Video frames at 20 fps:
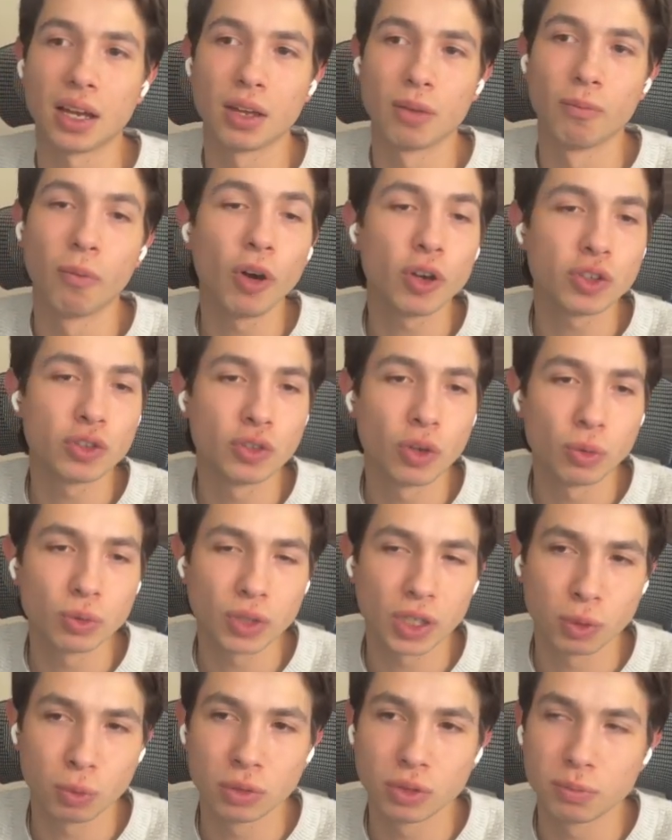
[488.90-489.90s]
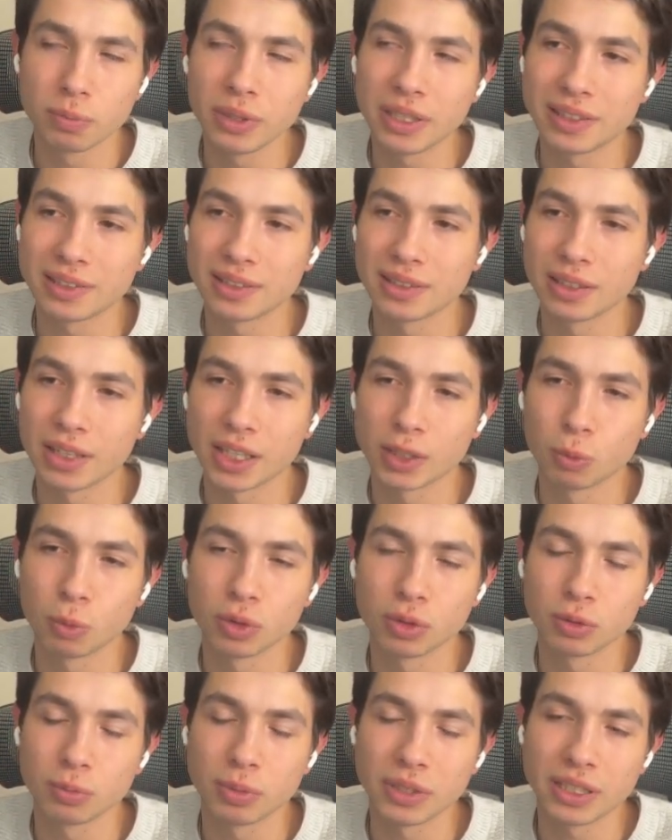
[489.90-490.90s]
voice note, it would
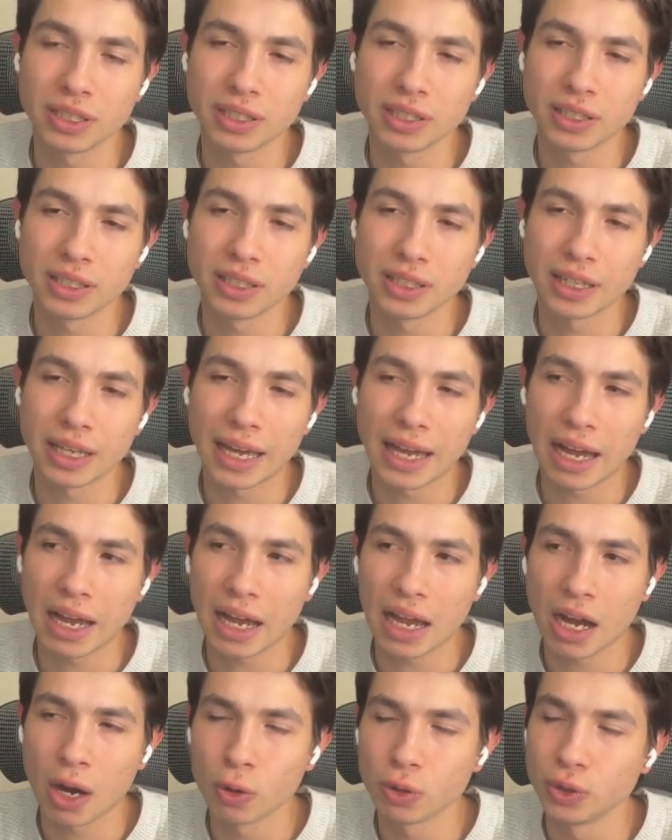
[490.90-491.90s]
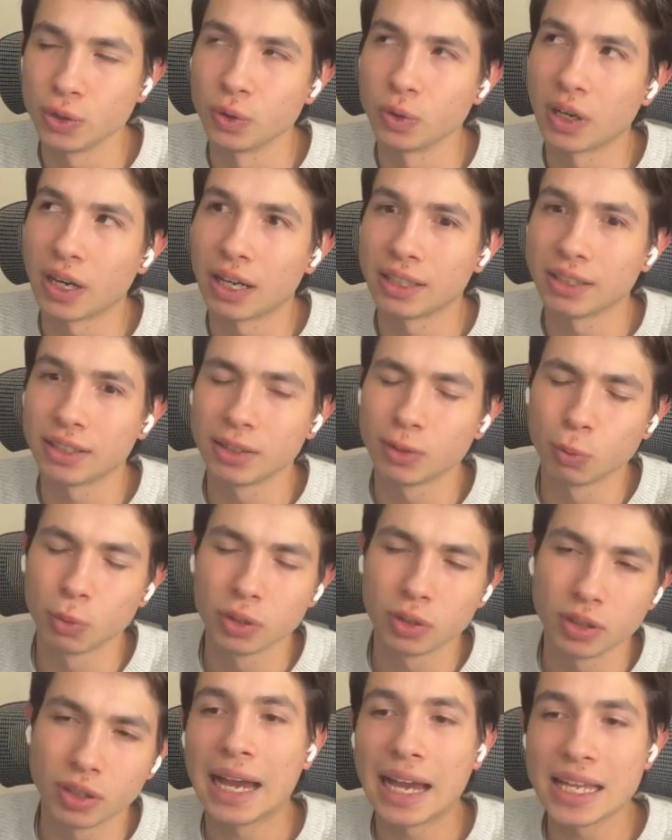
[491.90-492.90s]
be audio, and
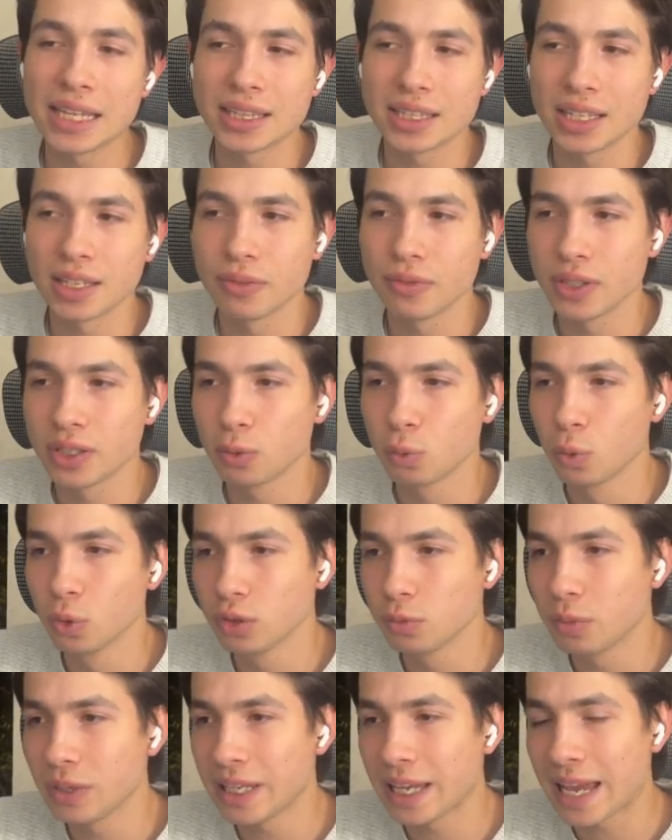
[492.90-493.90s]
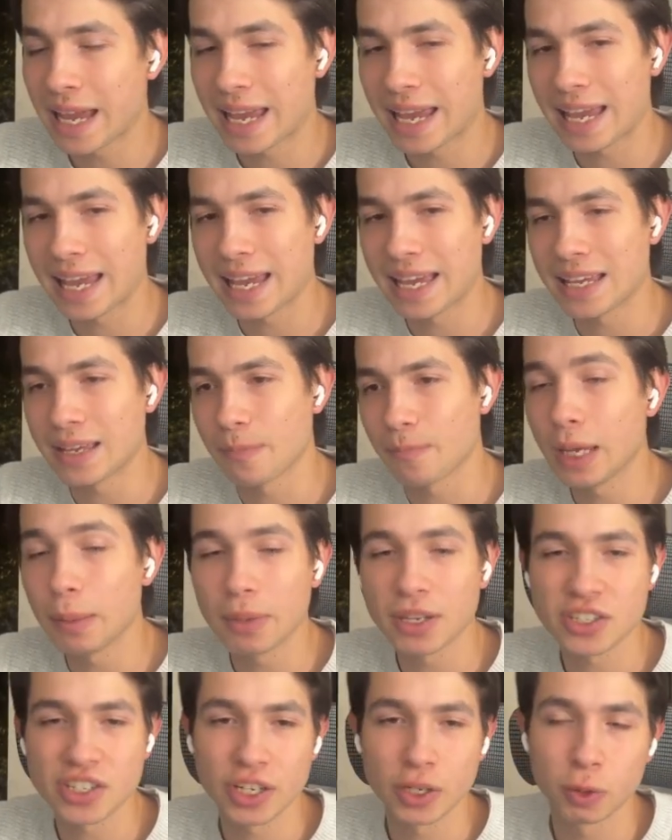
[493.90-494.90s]
if it would be a
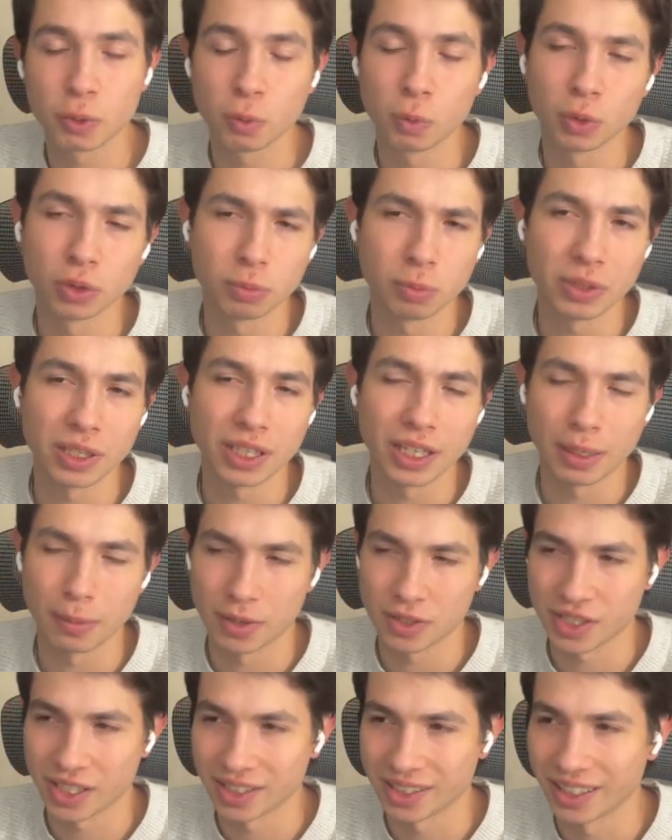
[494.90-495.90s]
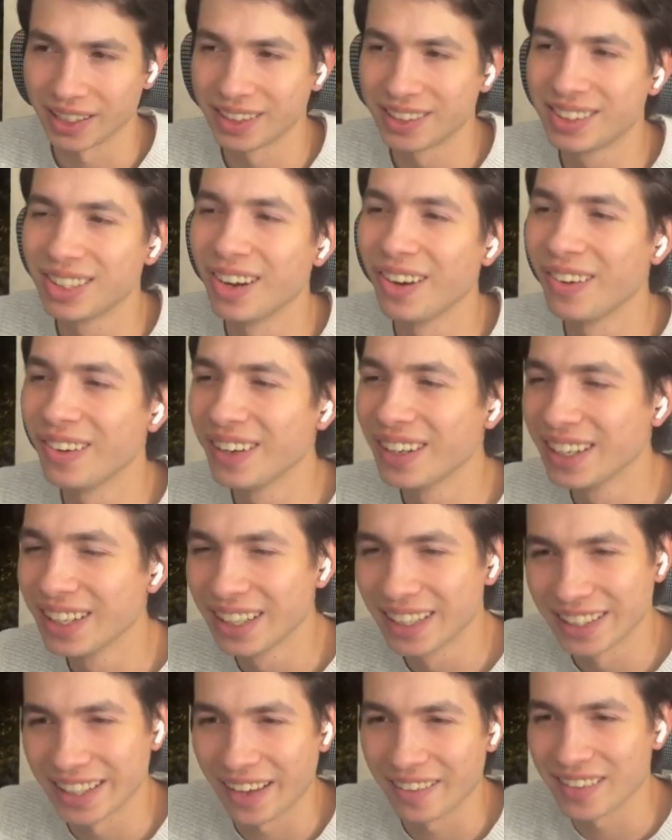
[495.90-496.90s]
image, it would be image, I think. So
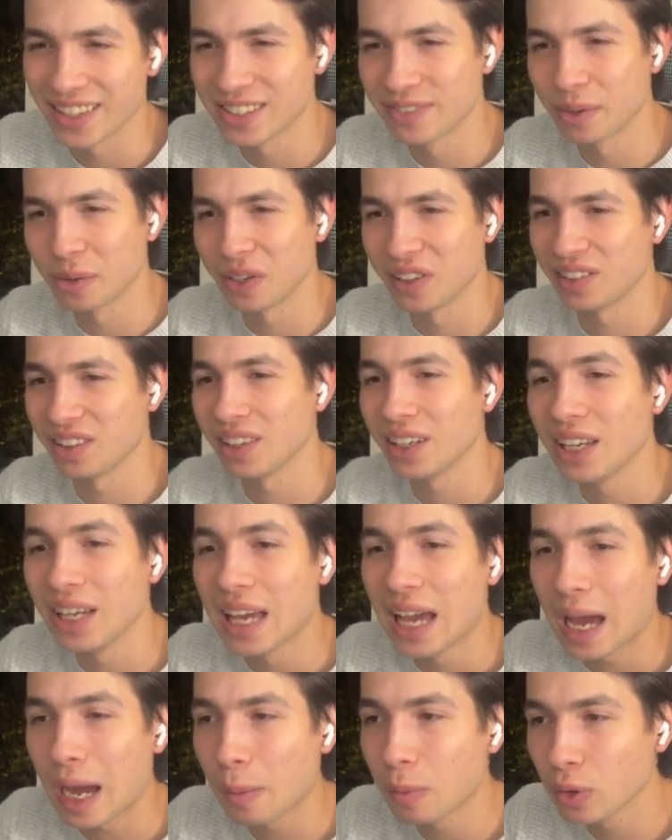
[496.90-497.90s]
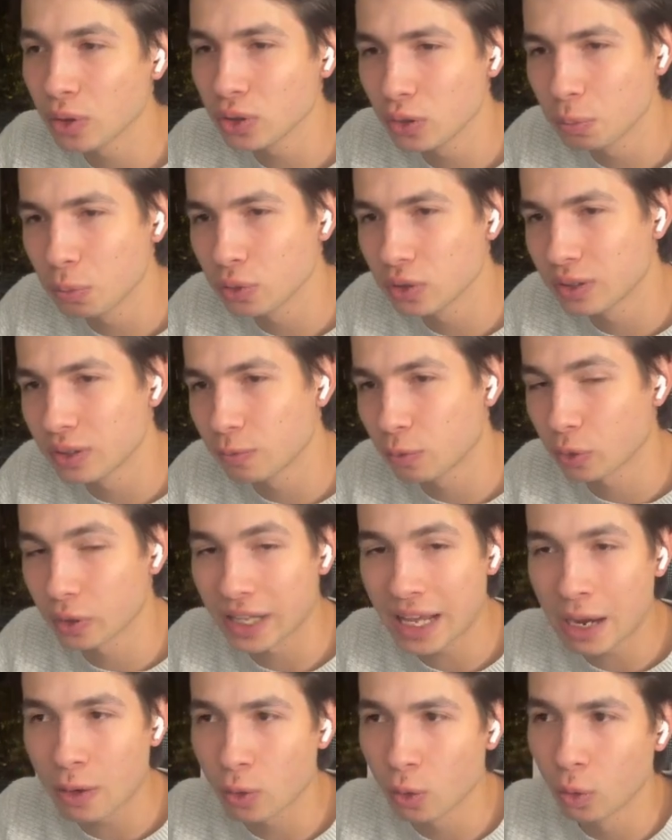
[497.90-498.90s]
yeah, it's very easy. I'm going to put for
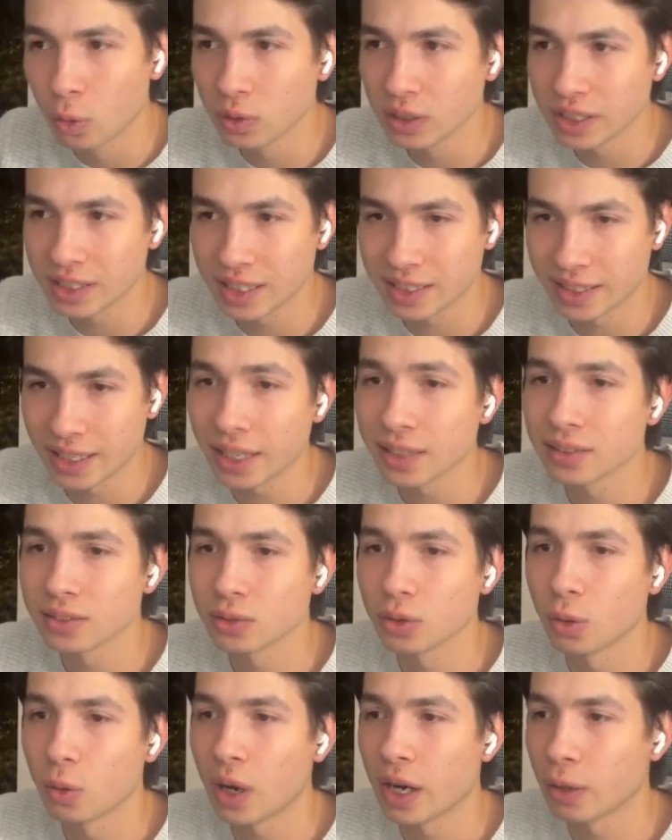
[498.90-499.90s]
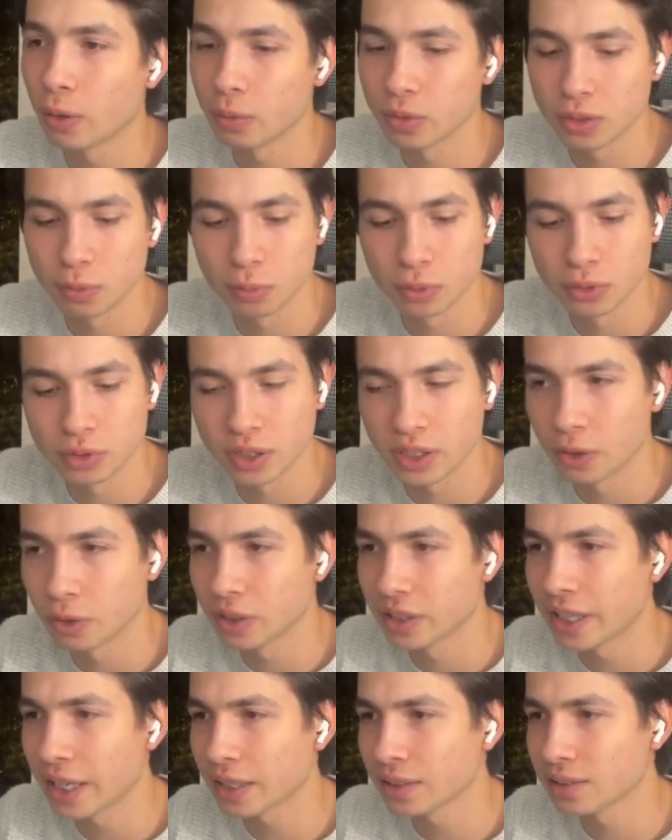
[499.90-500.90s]
now only the text, so I'm going to put here
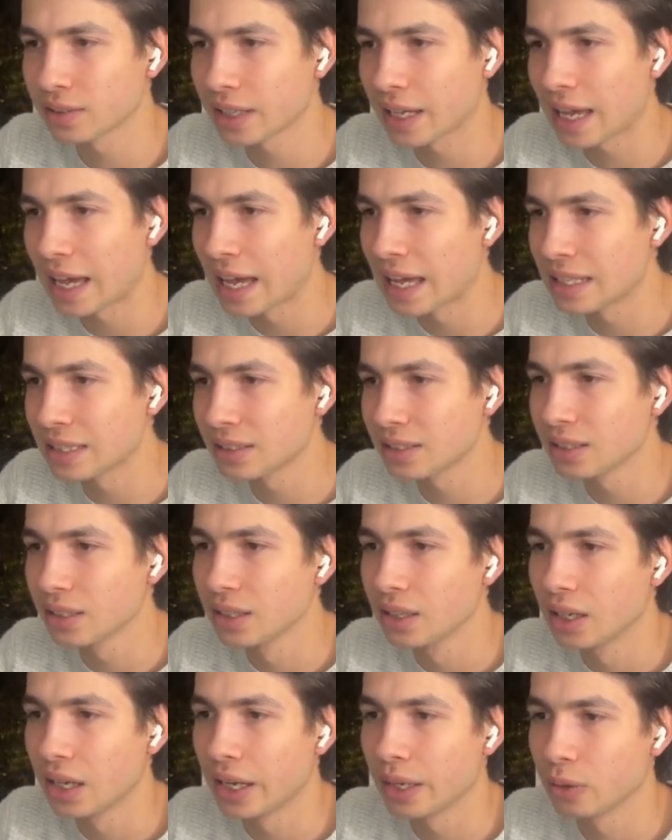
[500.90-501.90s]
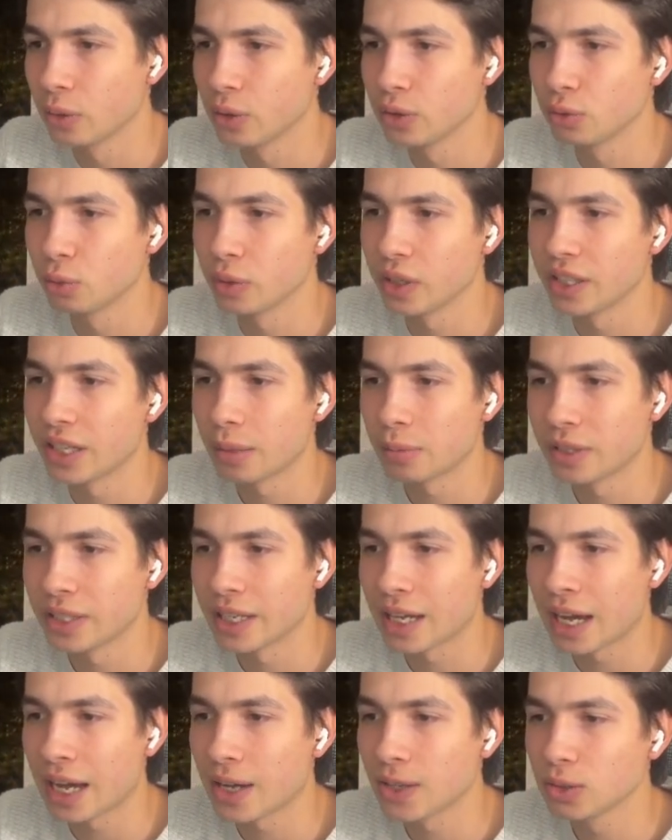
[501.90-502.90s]
text, and I'm going to rename
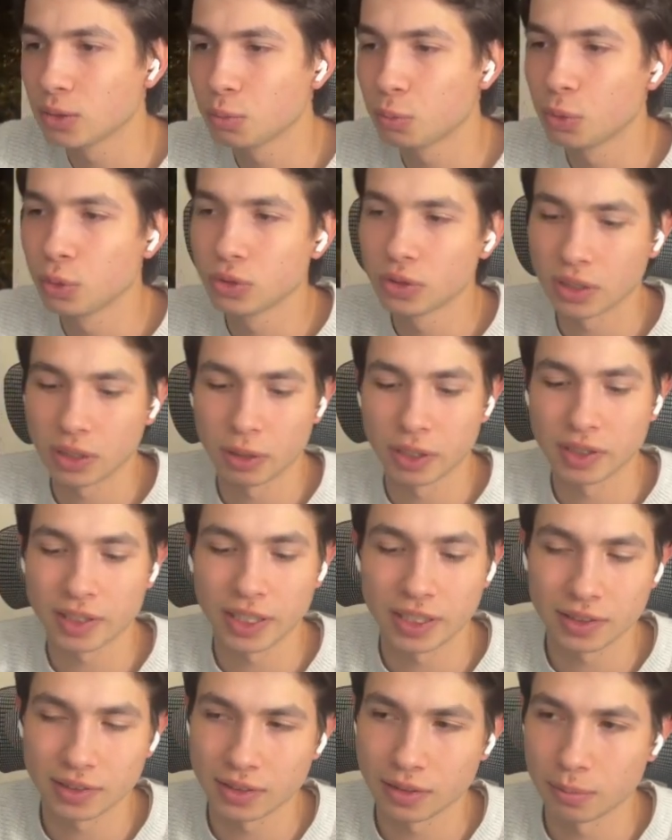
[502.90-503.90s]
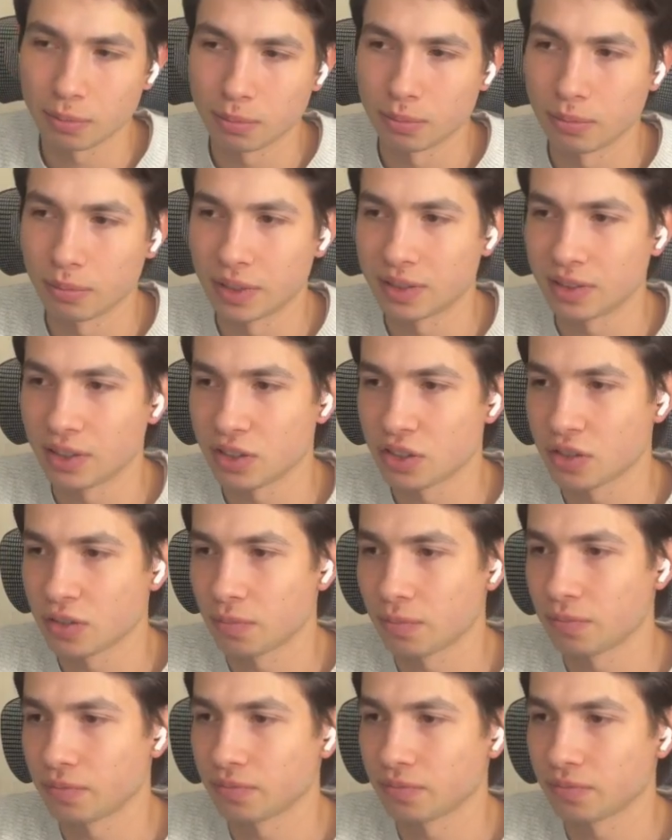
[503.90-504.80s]
the output text message.